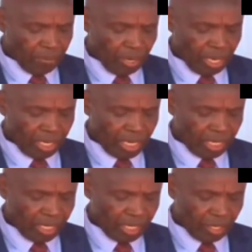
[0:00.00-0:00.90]
D
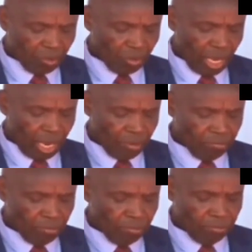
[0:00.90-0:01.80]
minus, we
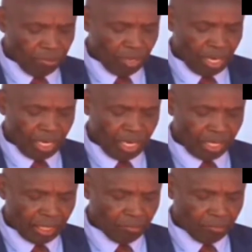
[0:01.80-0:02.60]
have female